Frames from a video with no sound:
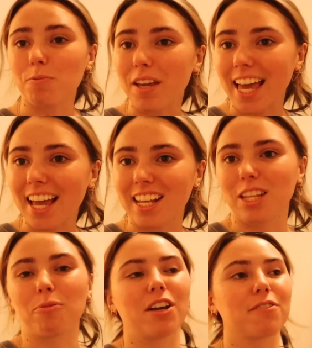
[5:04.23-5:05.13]
weekend and
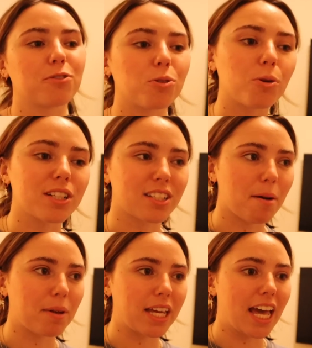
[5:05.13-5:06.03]
then we have floors
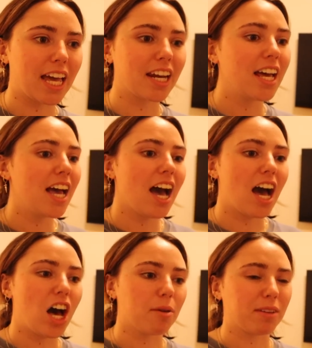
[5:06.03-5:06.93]
coming in
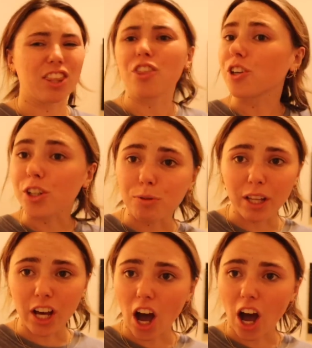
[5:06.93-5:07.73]
um, like the third week of